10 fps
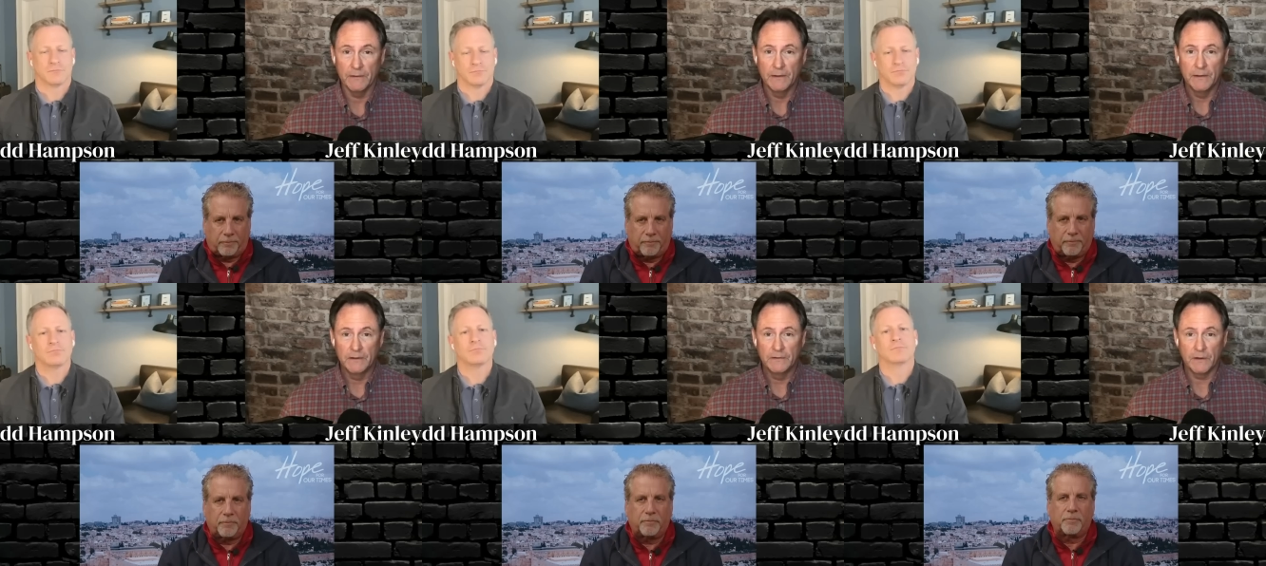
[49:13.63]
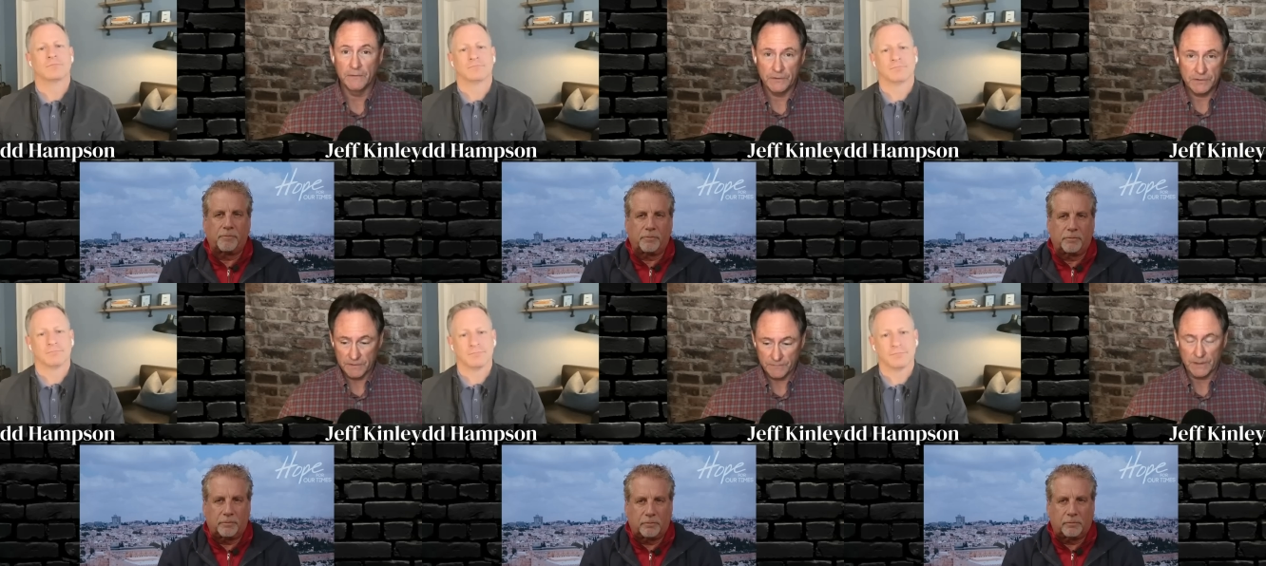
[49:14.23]
Speaker 1: So there's just a,
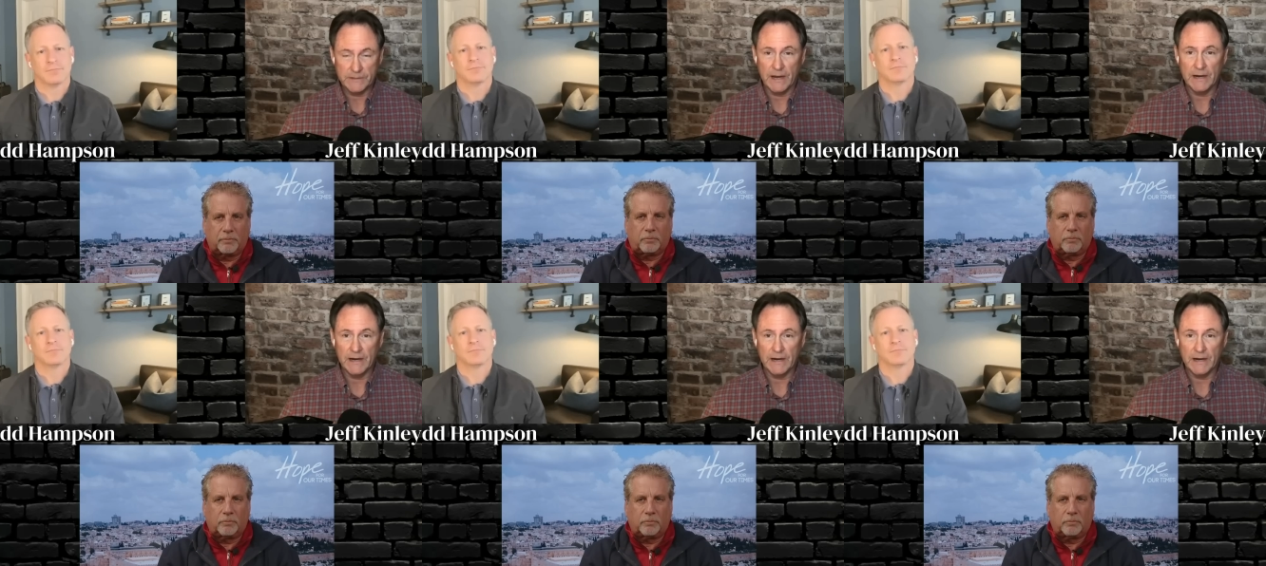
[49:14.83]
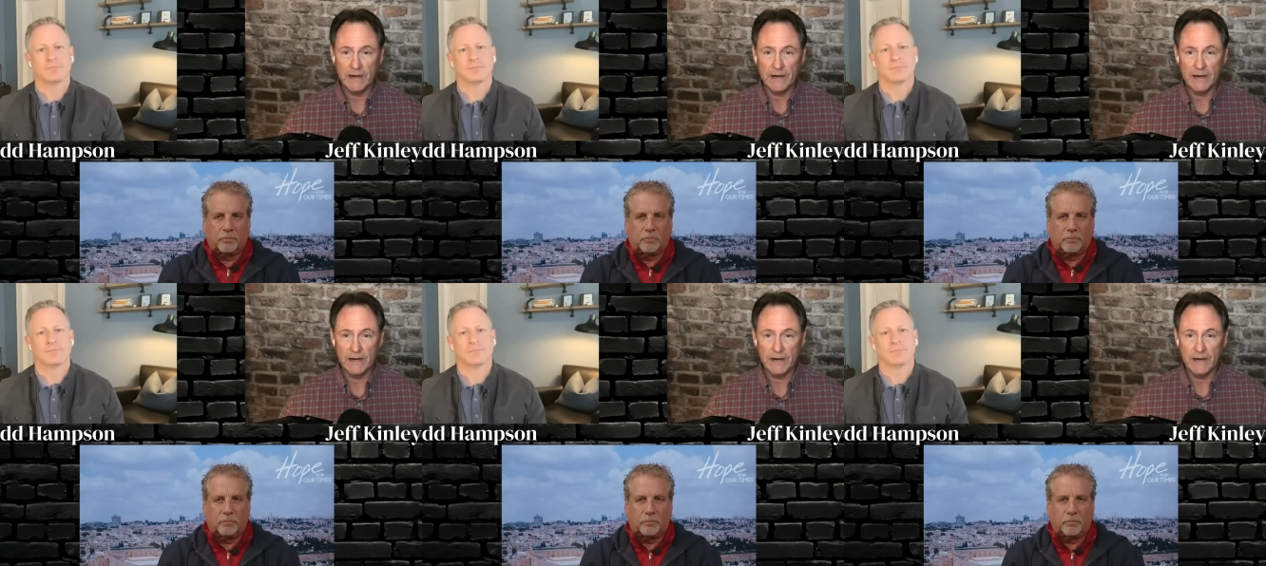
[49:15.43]
a tiny portion of that.
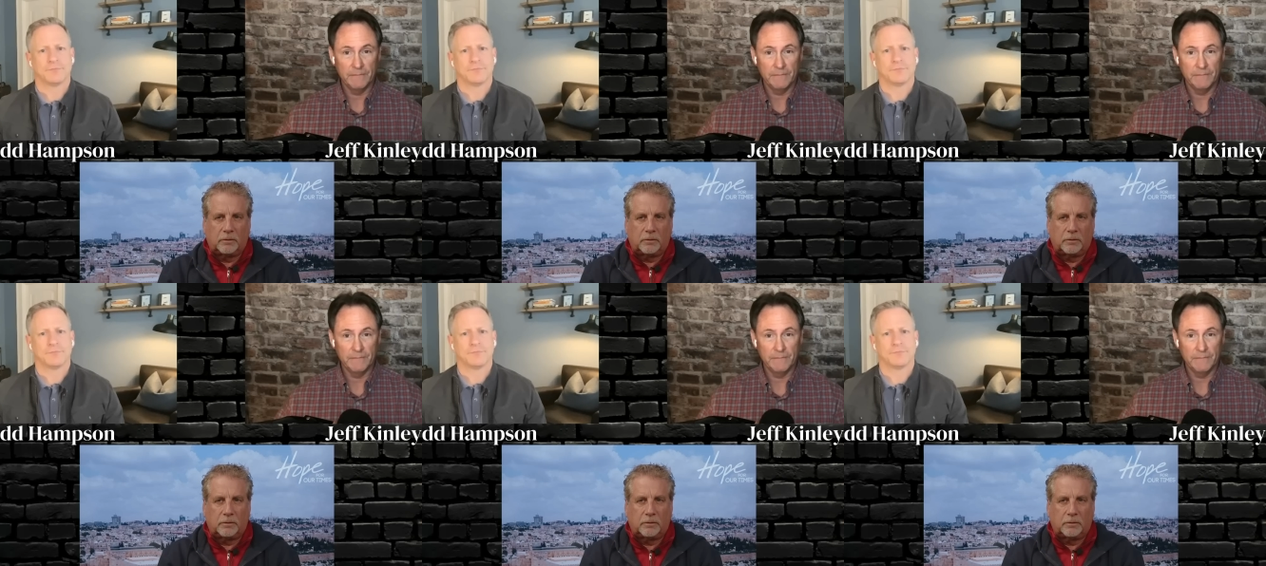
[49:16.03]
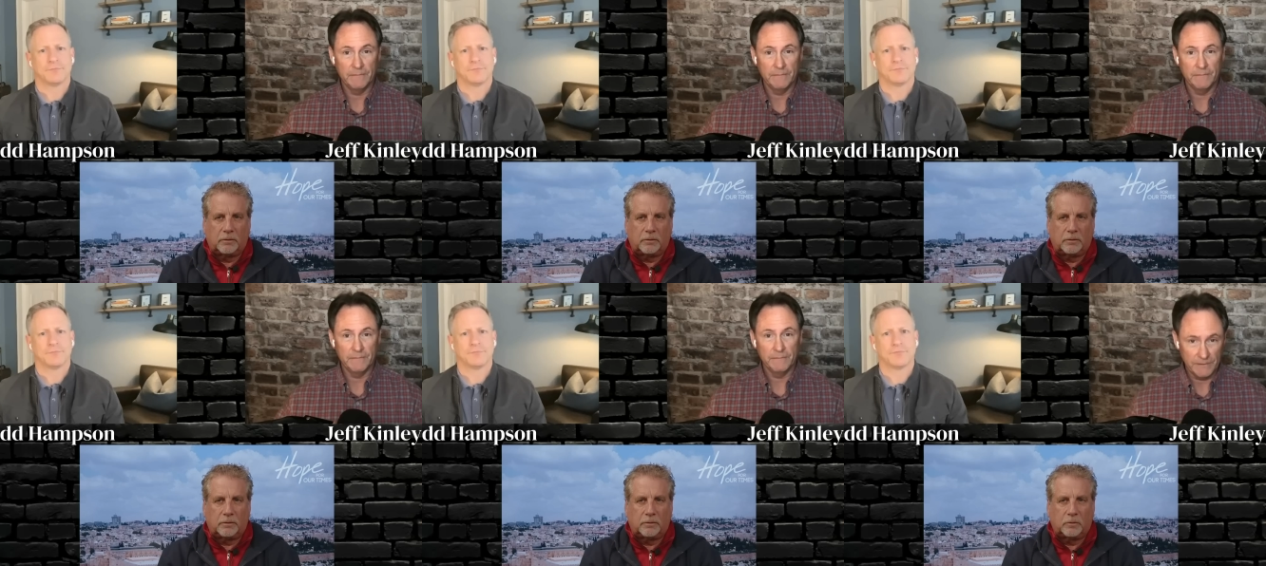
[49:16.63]
So it's really the
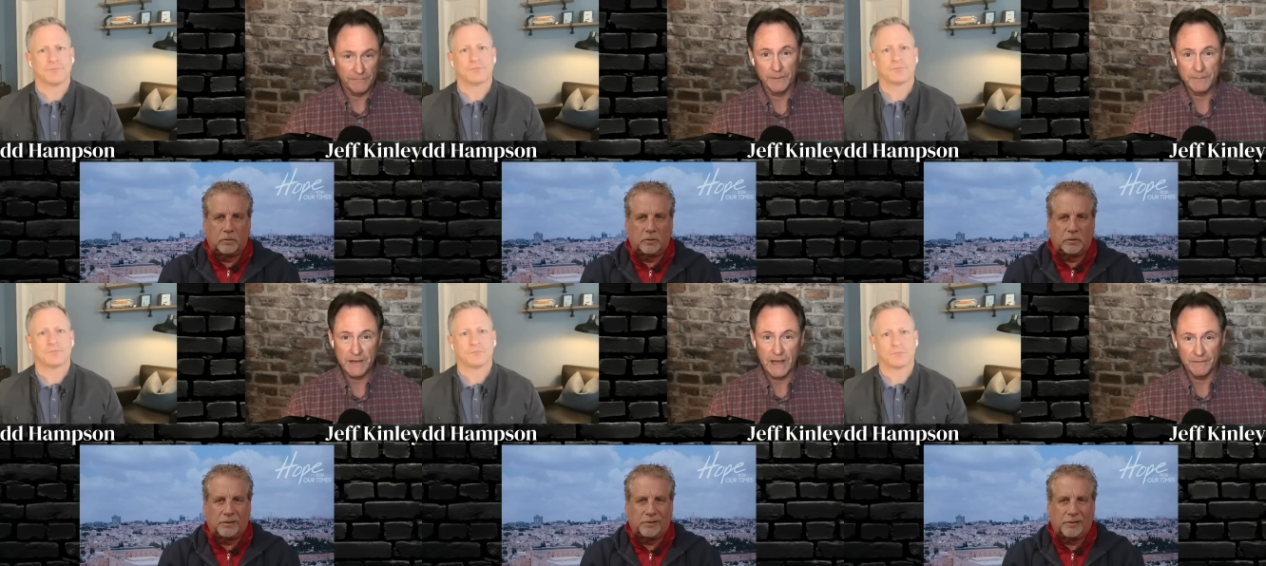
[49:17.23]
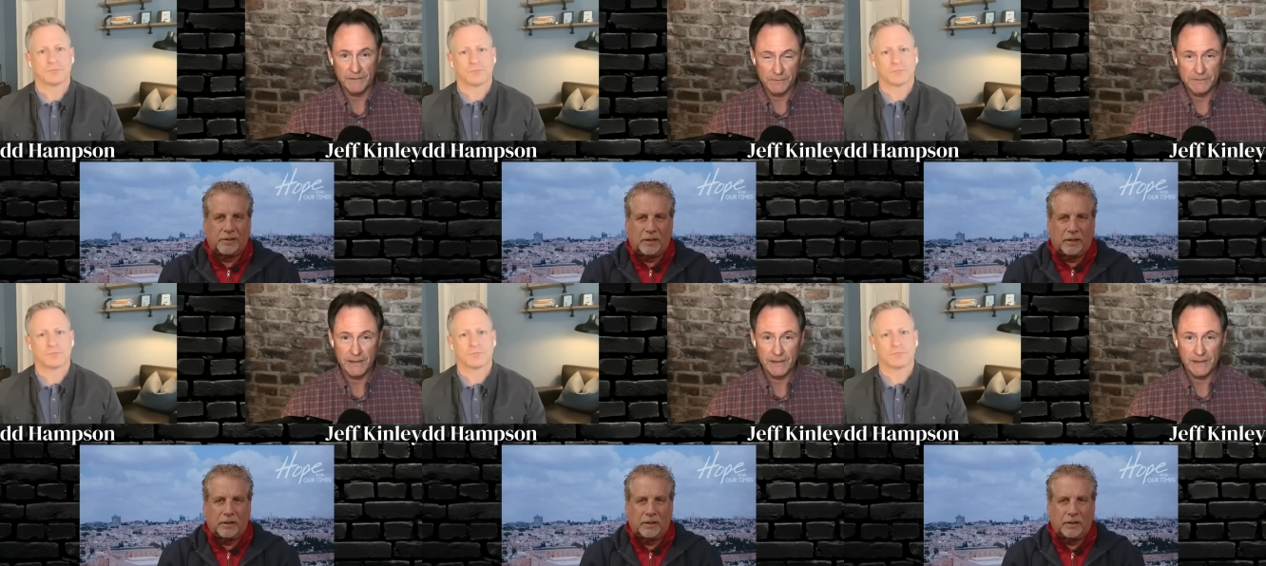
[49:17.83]
the flip side of it. So take